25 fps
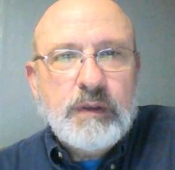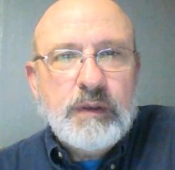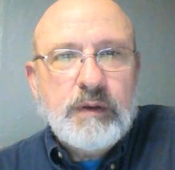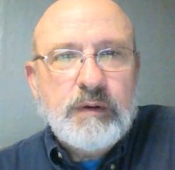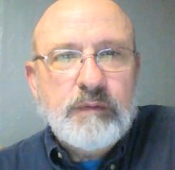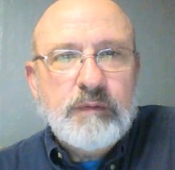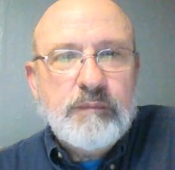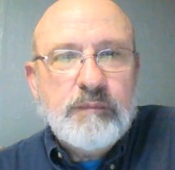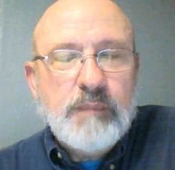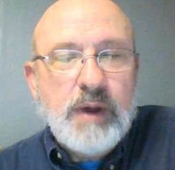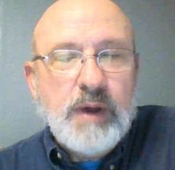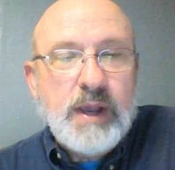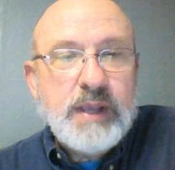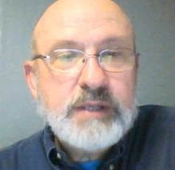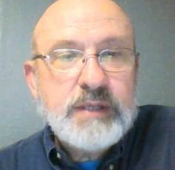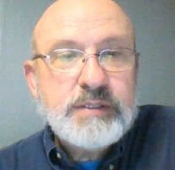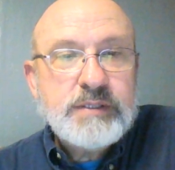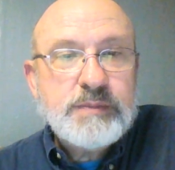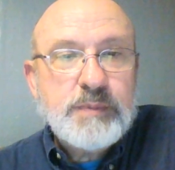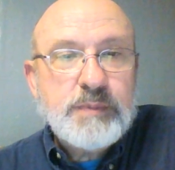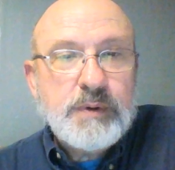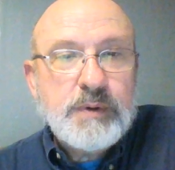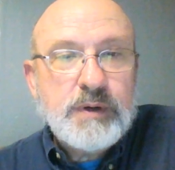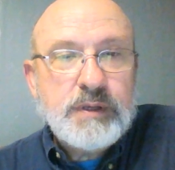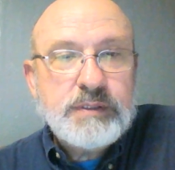of my
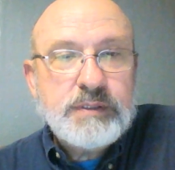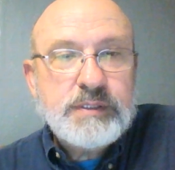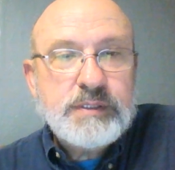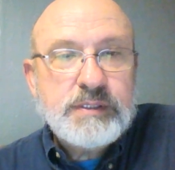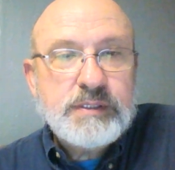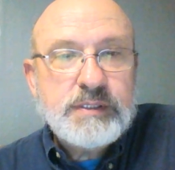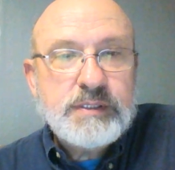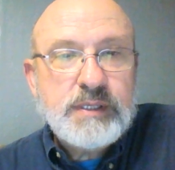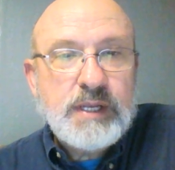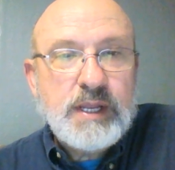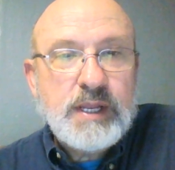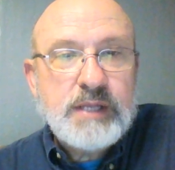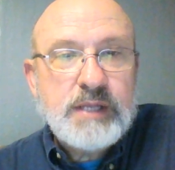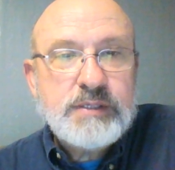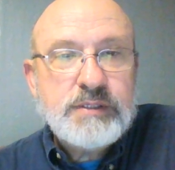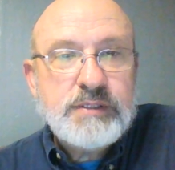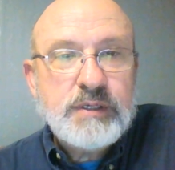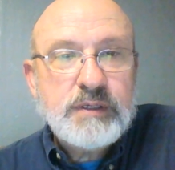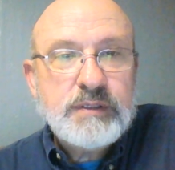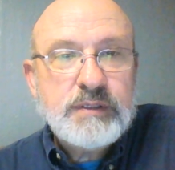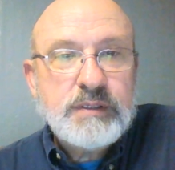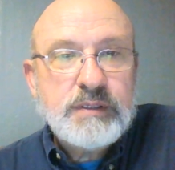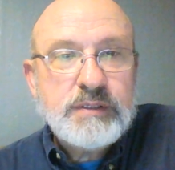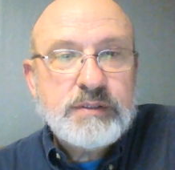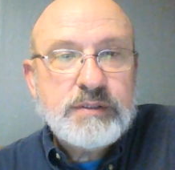experience as an
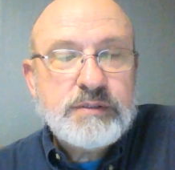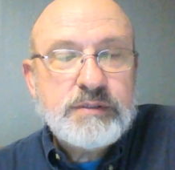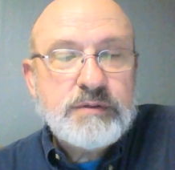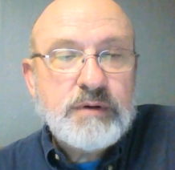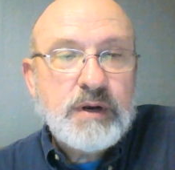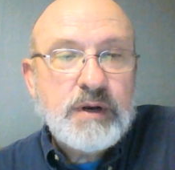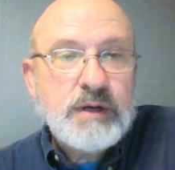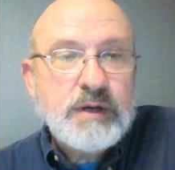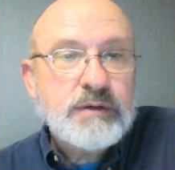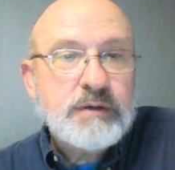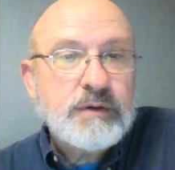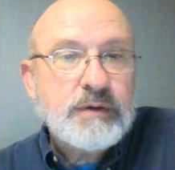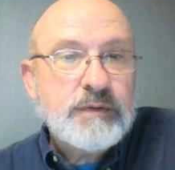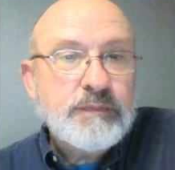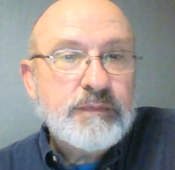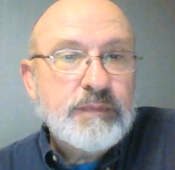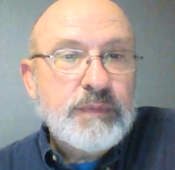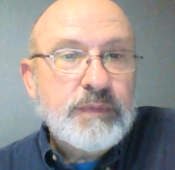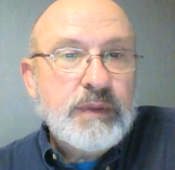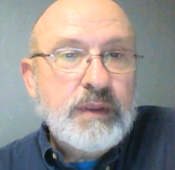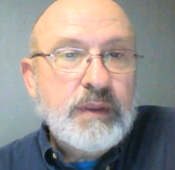adjunct instructor,